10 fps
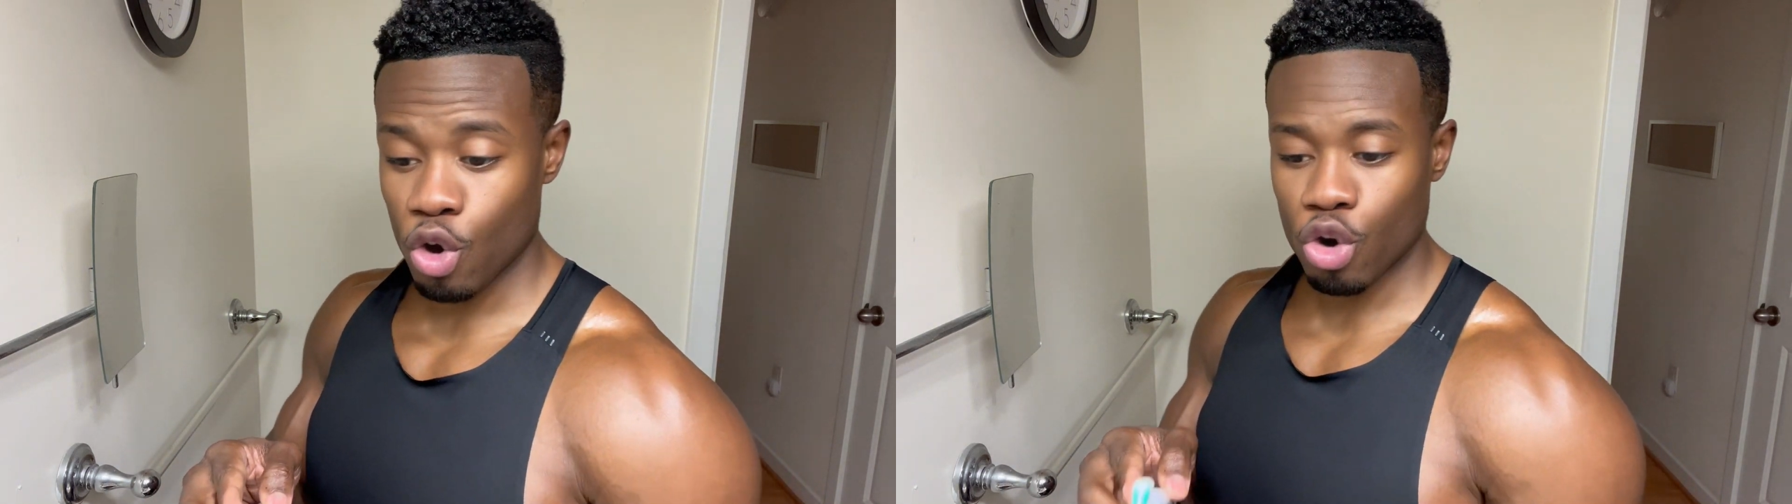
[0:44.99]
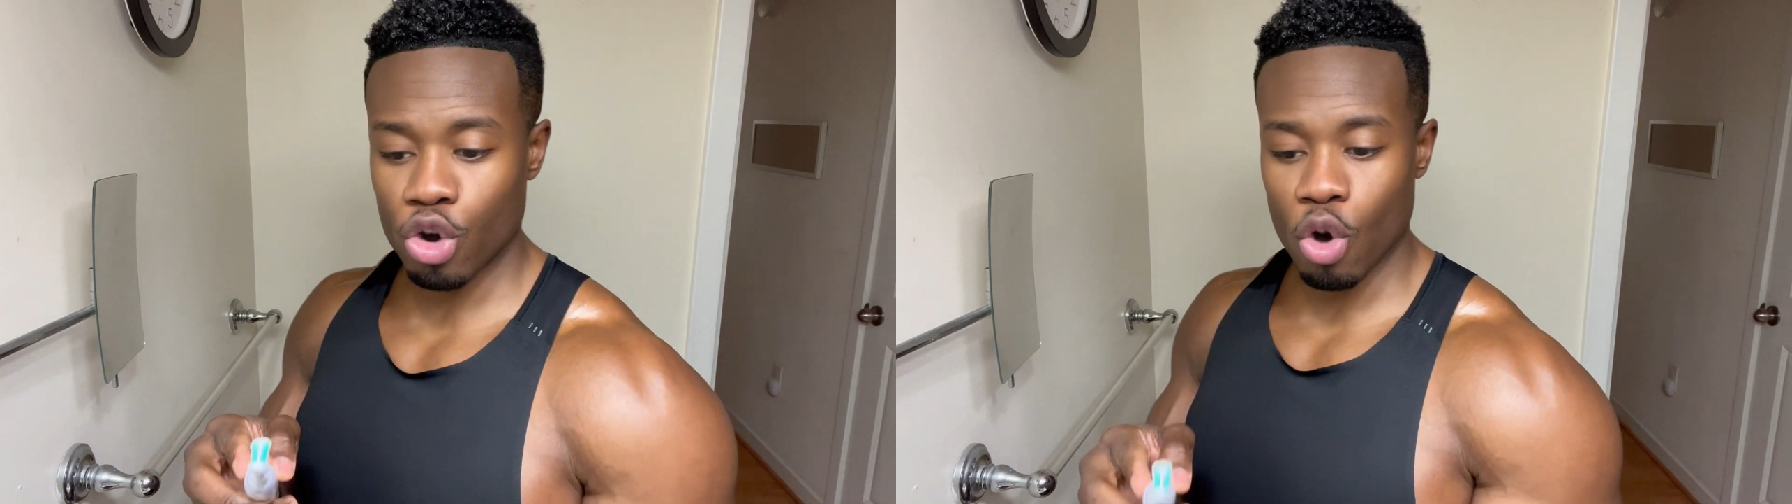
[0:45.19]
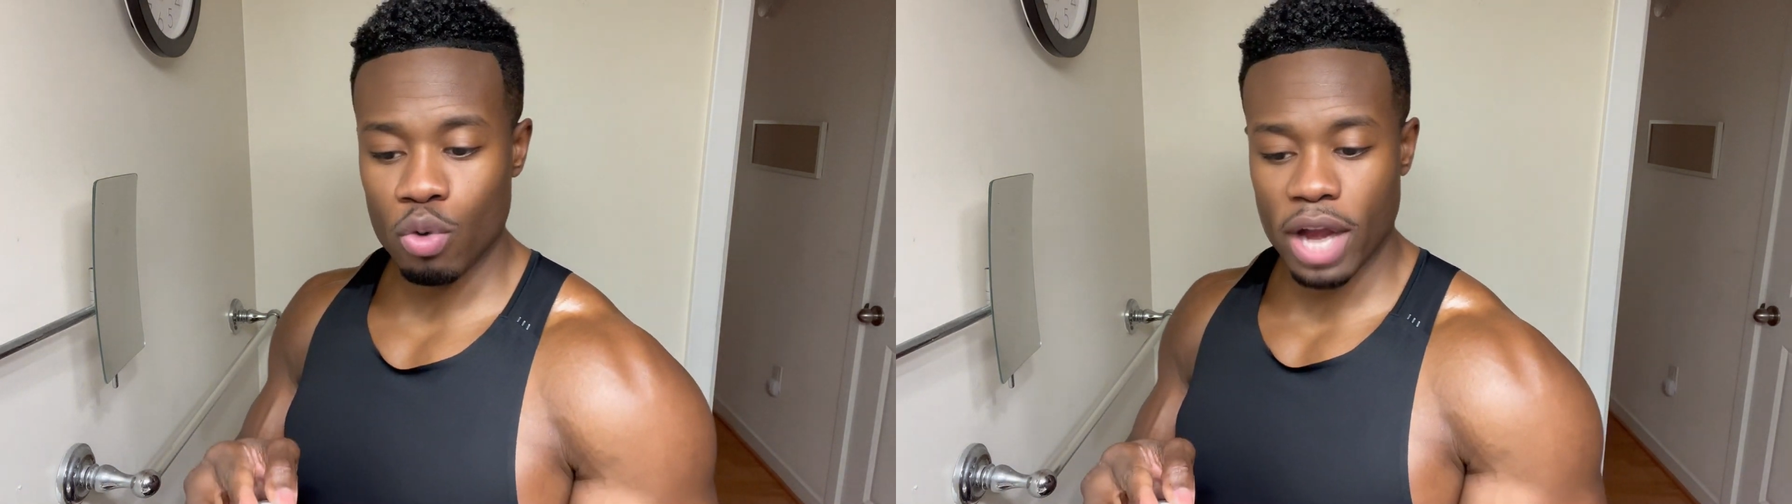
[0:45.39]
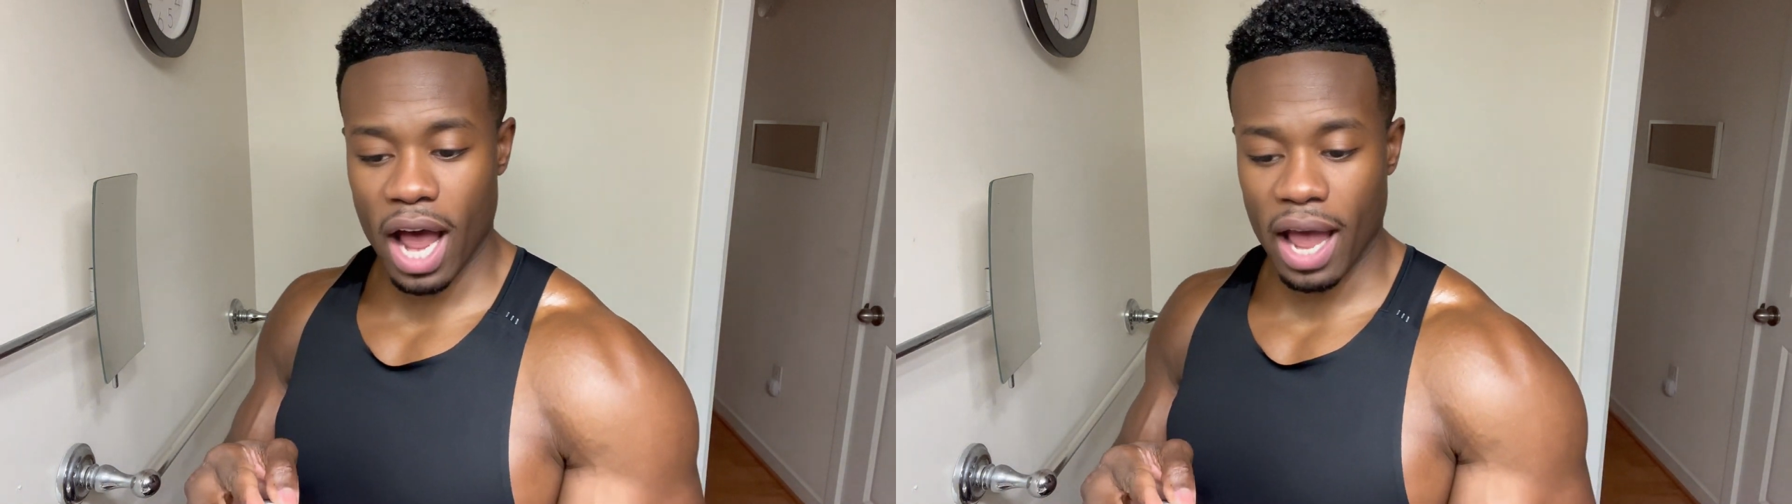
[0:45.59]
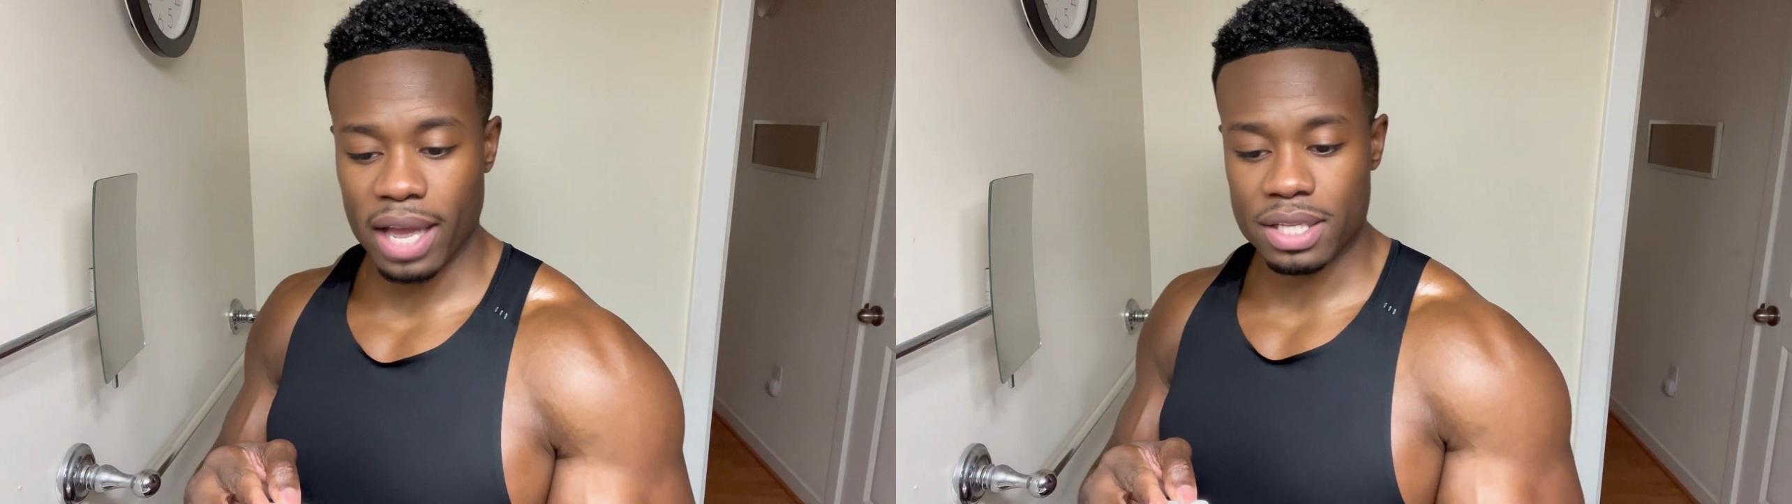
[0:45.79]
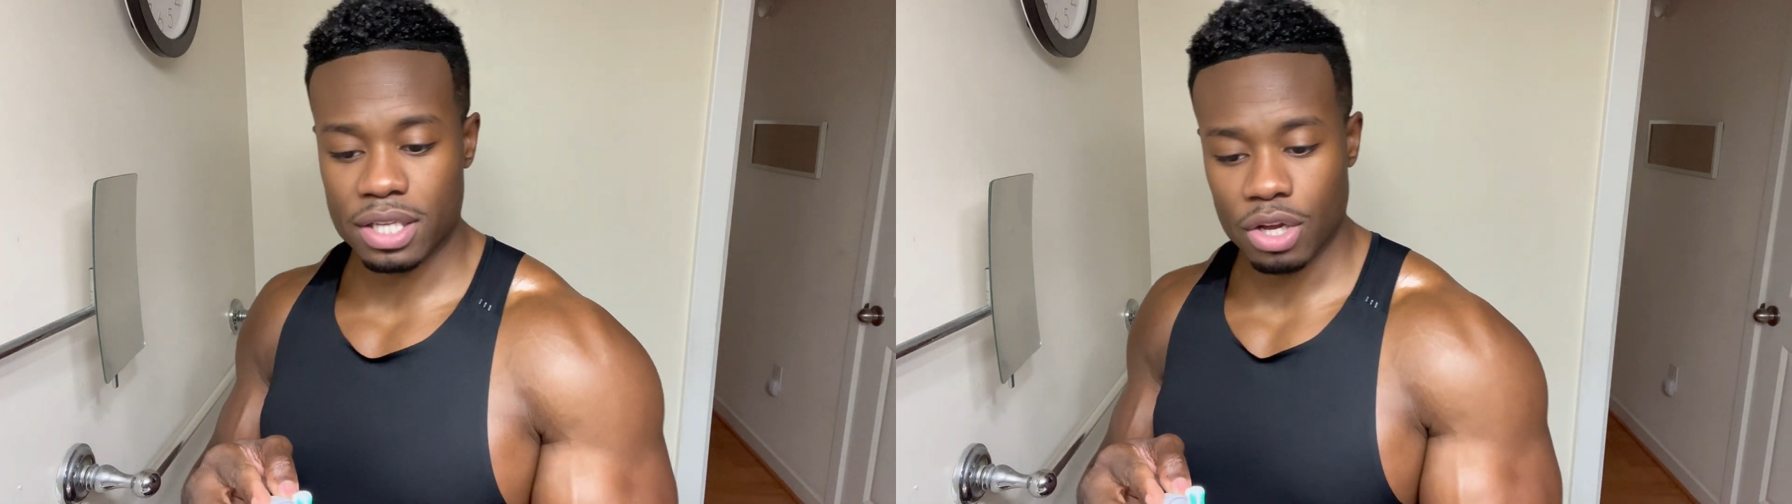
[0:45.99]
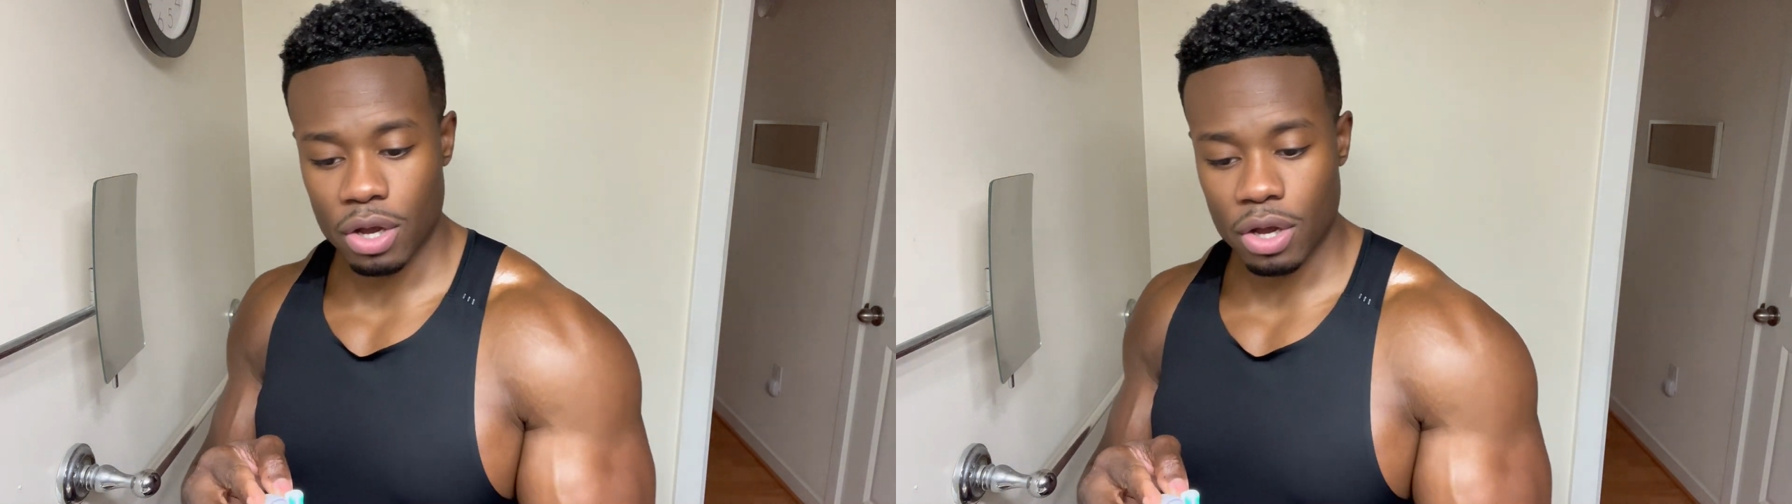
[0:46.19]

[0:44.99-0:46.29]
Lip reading: no dyes,